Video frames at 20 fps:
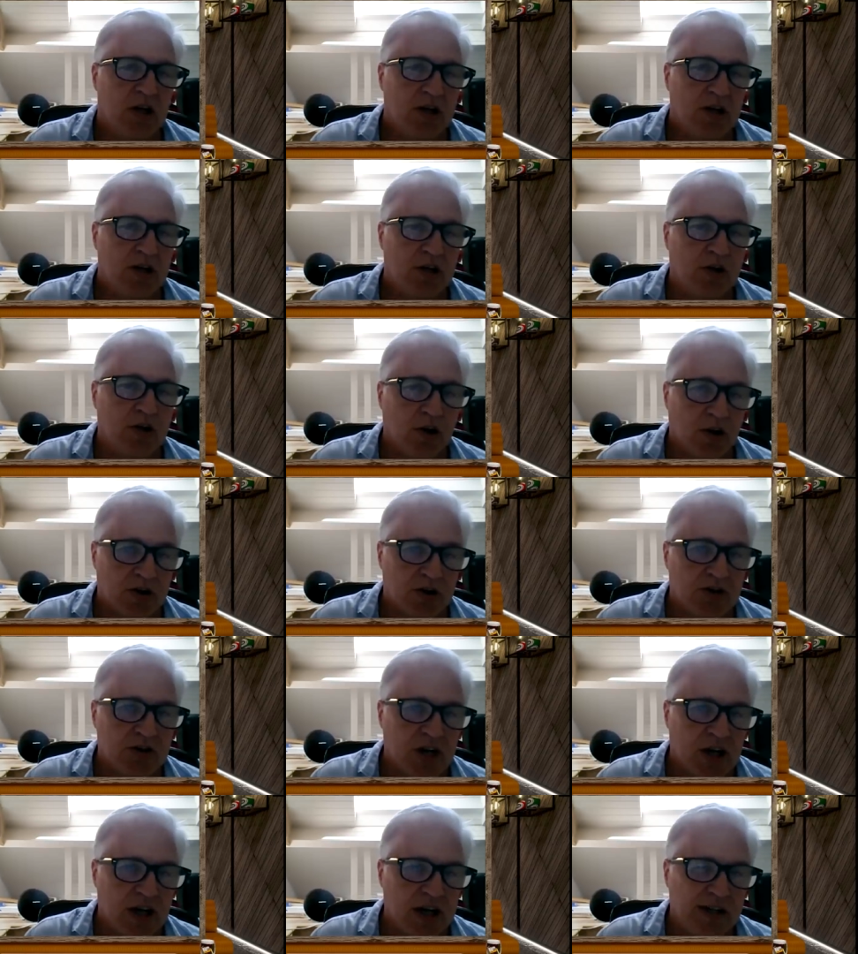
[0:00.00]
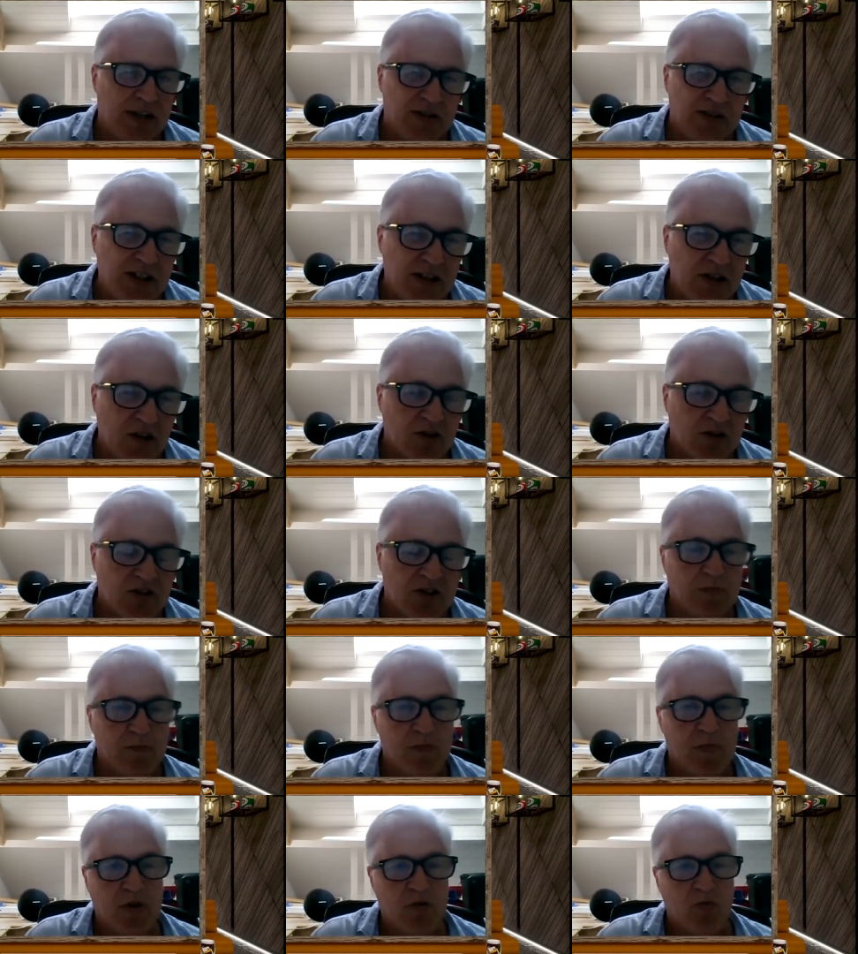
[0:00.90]
You got to say, has he got
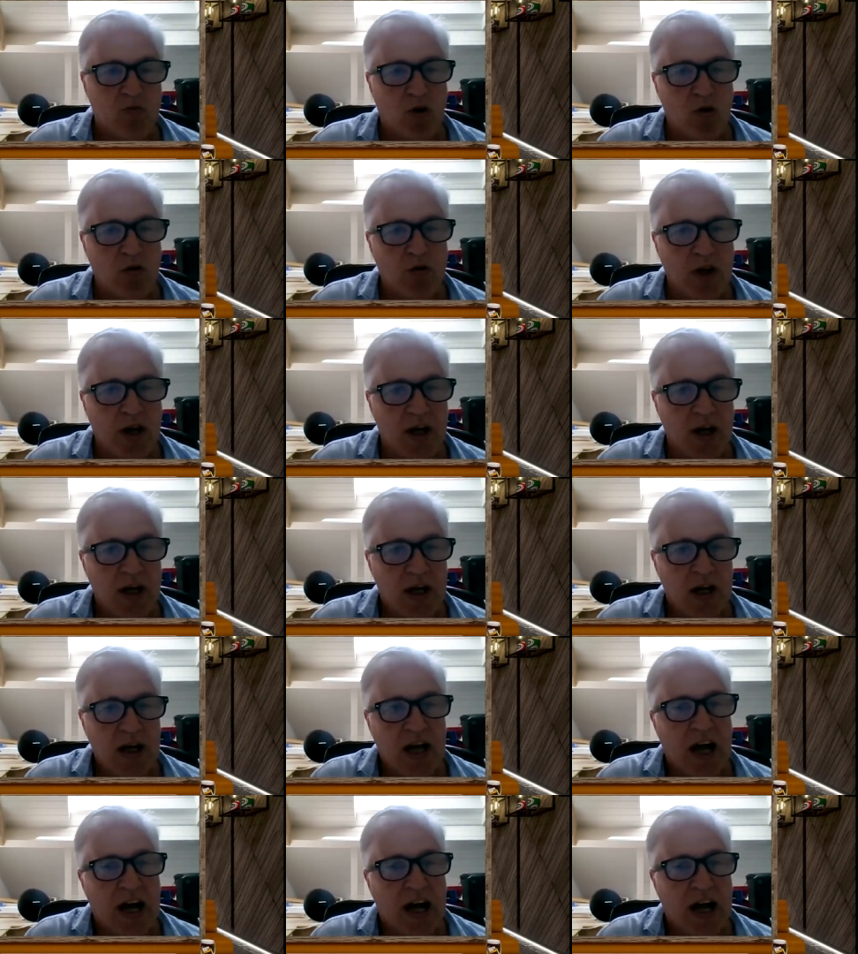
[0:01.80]
something wrong there?